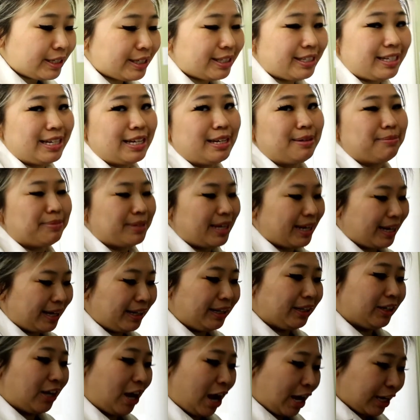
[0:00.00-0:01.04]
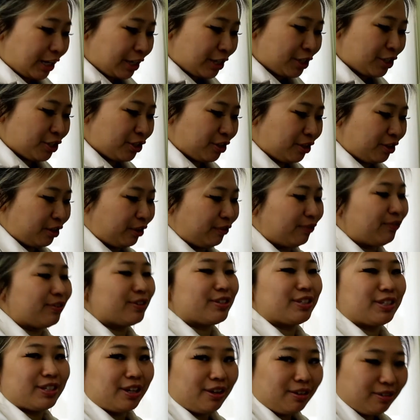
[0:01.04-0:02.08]
seems like a lot of sugar for
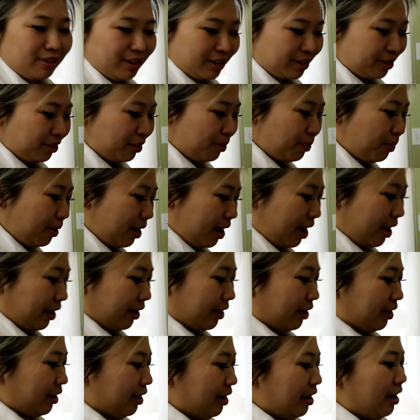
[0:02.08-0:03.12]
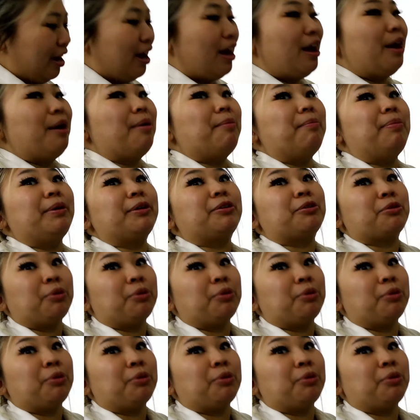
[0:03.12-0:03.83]
so little water, but